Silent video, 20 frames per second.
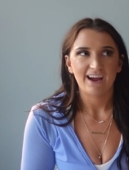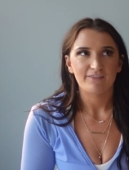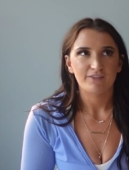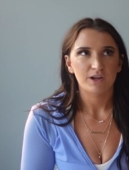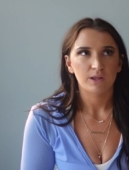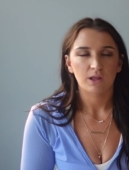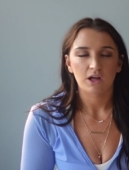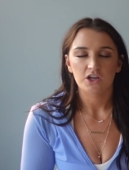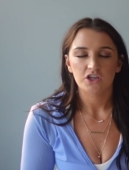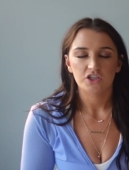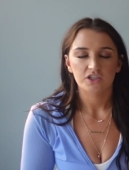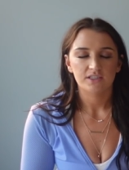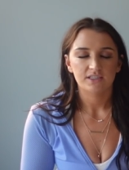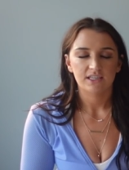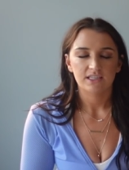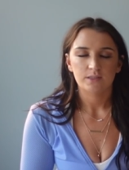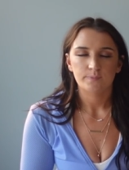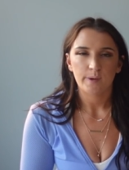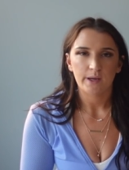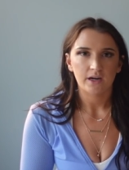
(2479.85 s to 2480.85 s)
Every launch just
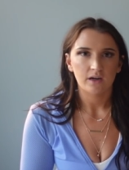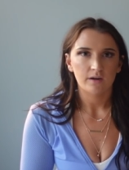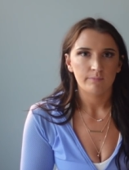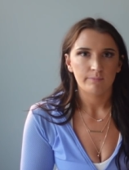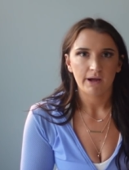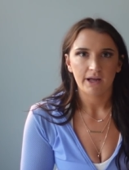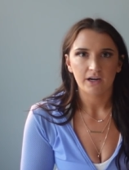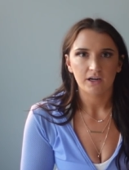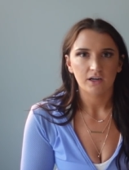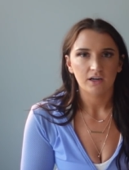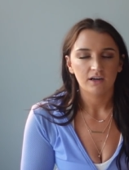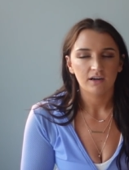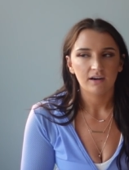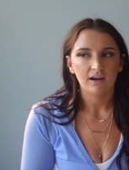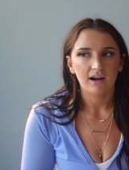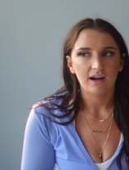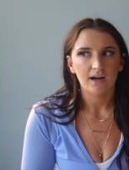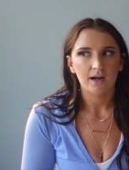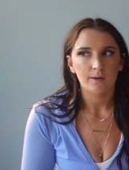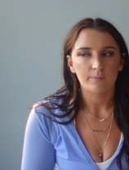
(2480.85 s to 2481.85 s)
gets better and better.
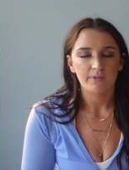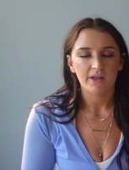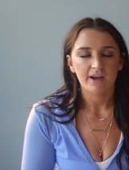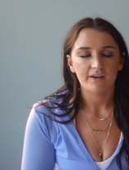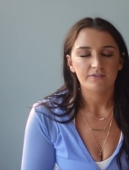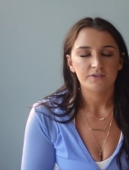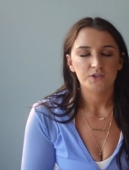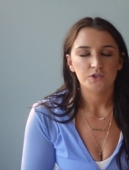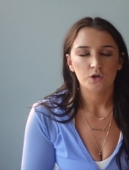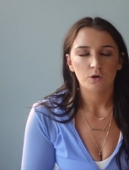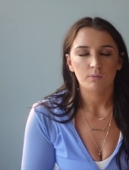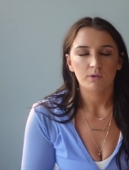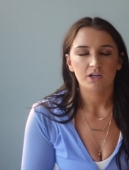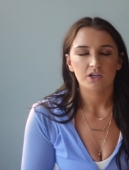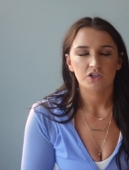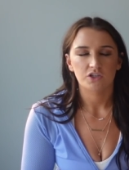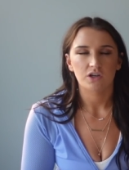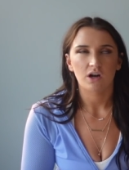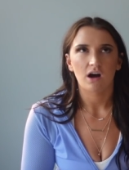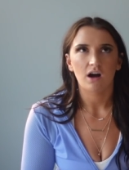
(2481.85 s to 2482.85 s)
They have so
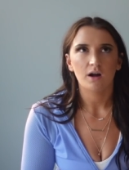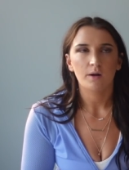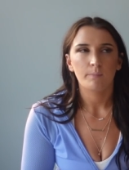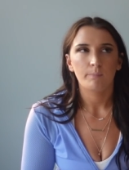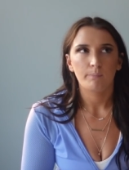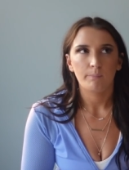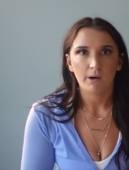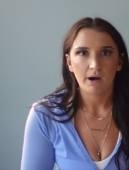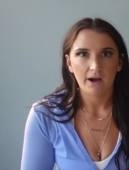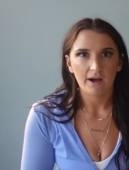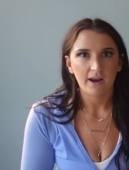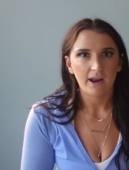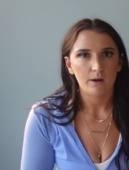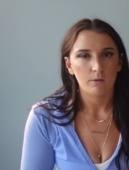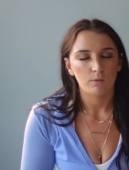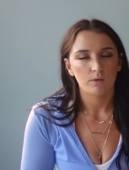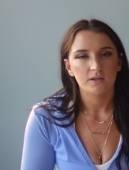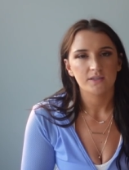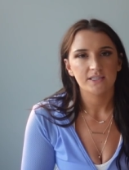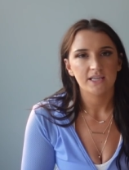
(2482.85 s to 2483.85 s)
much stock, but
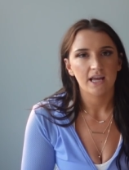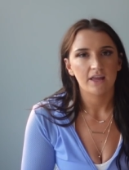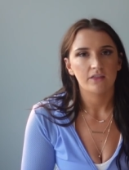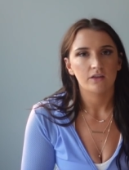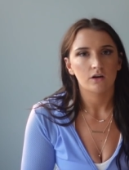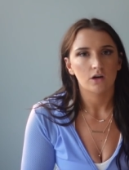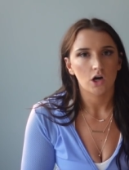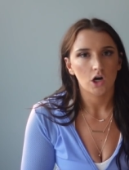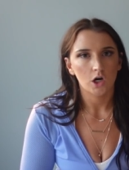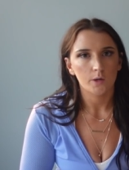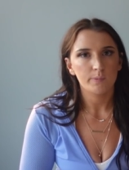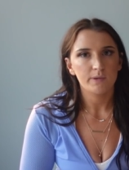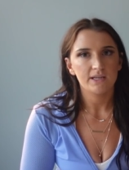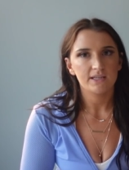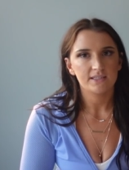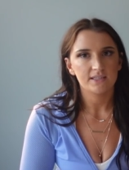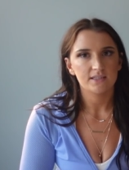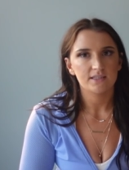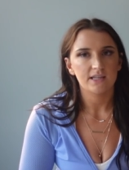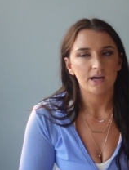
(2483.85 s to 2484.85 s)
I will say there are
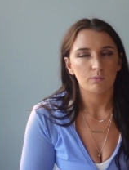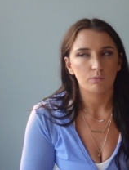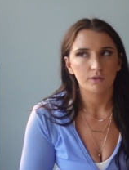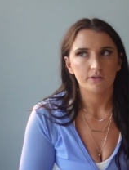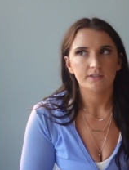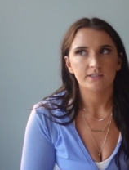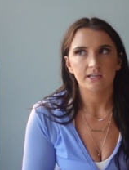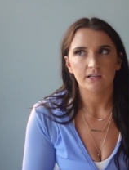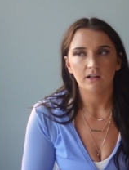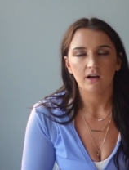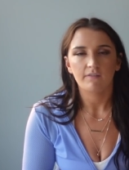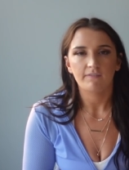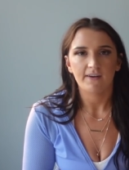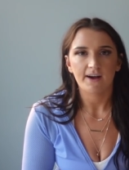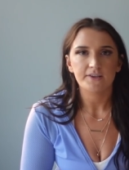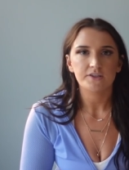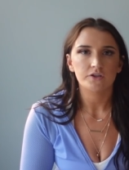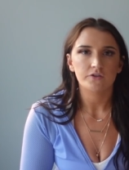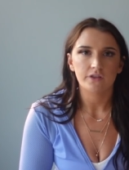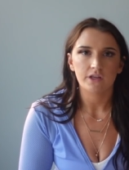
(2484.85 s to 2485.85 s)
pieces that will sell out
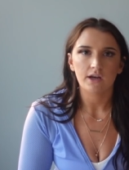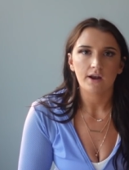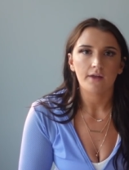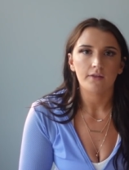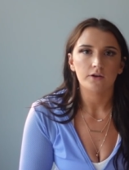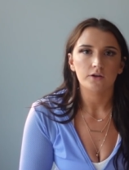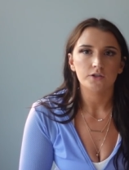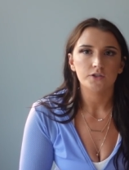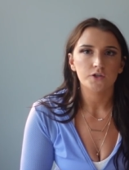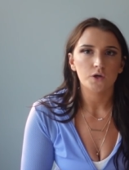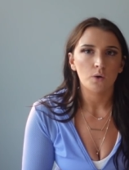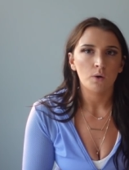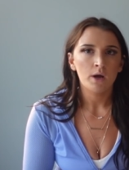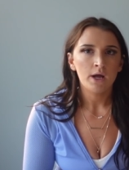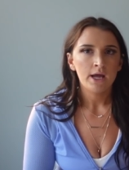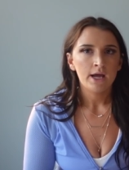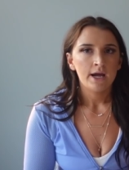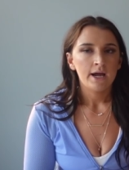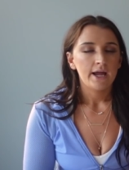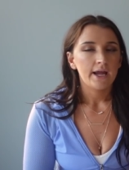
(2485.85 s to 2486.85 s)
faster than others. So
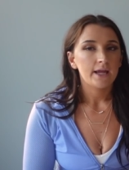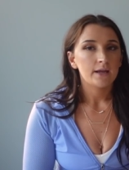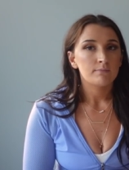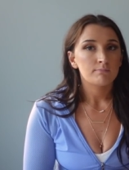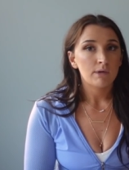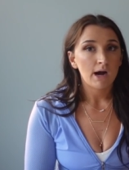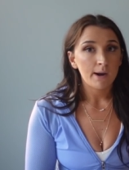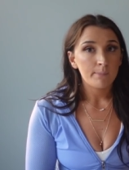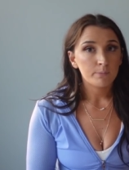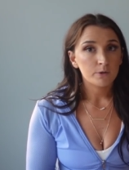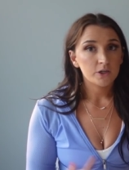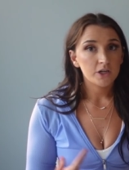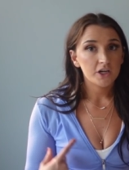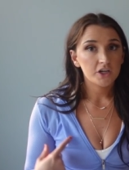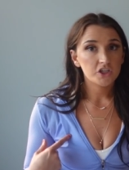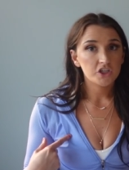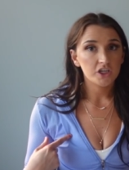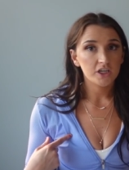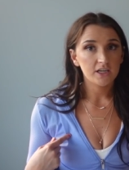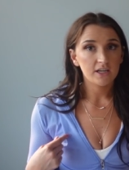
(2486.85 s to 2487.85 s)
in my
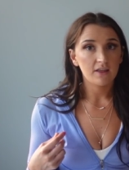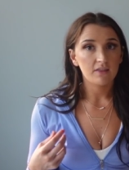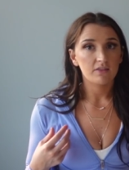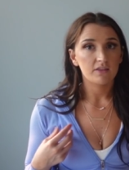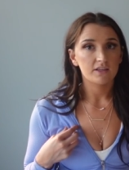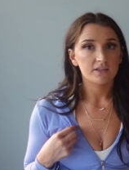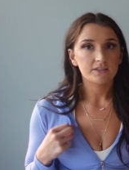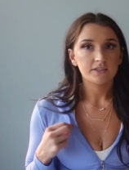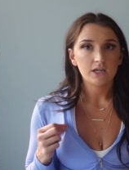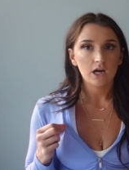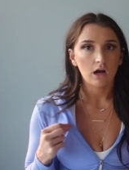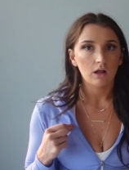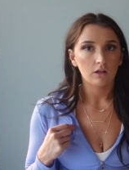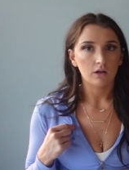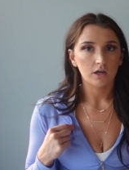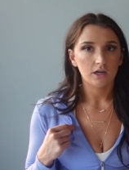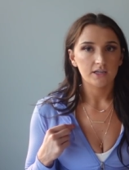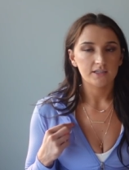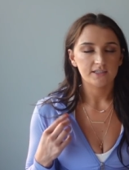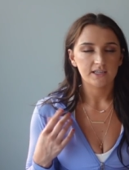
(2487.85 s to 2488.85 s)
prediction, this
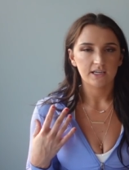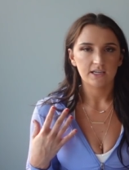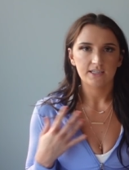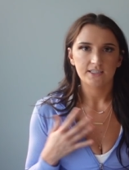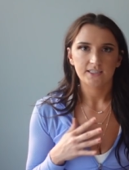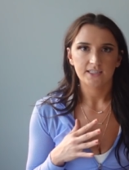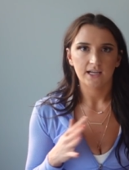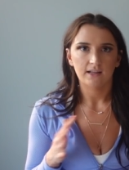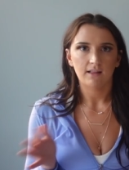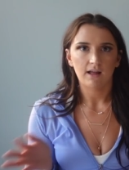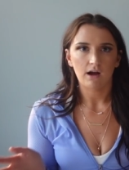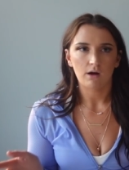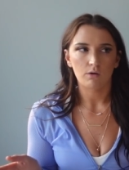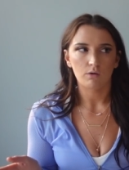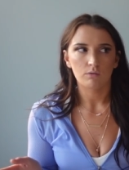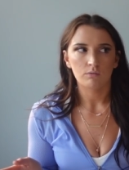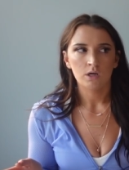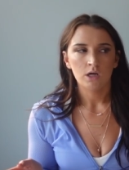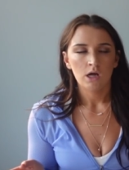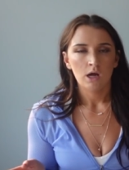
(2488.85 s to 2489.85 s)
color is gonna sell
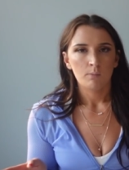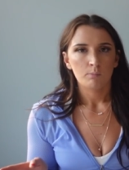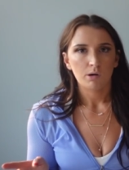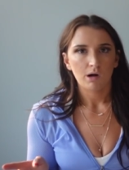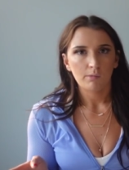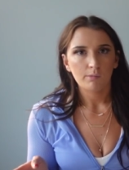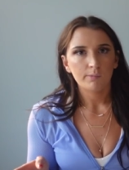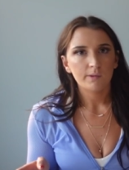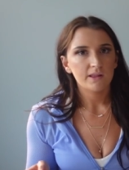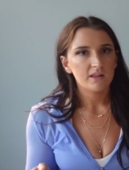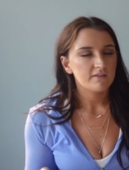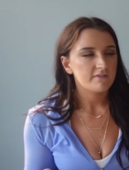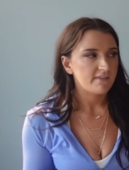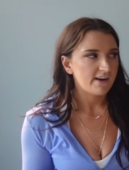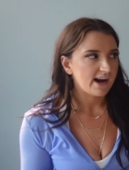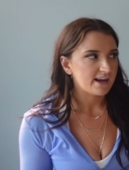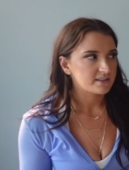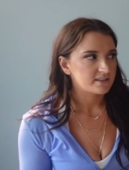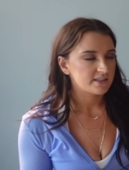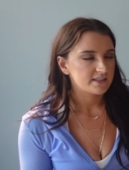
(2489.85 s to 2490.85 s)
out probably the
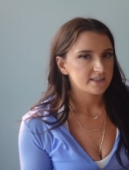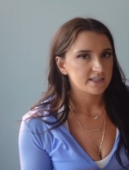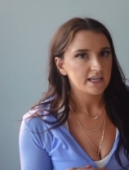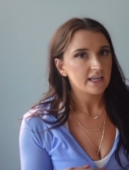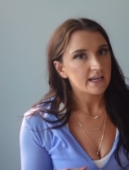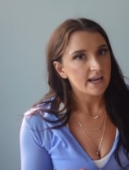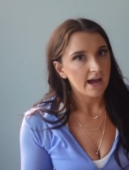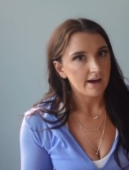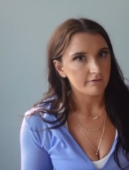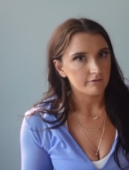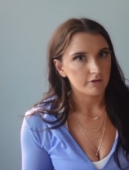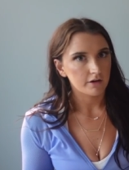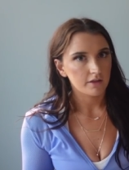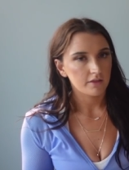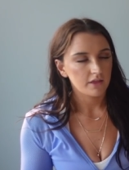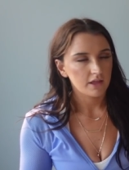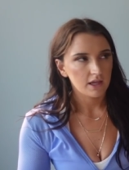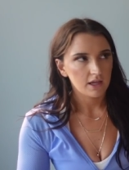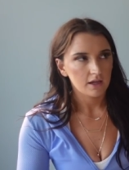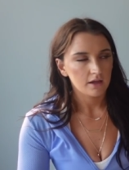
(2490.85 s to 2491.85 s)
fastest in
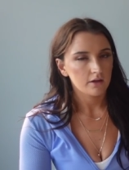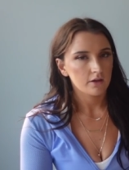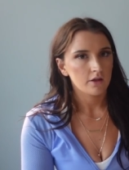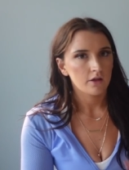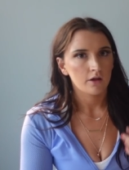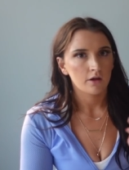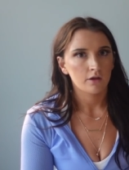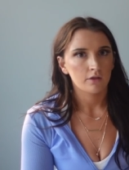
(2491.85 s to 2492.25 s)
everything.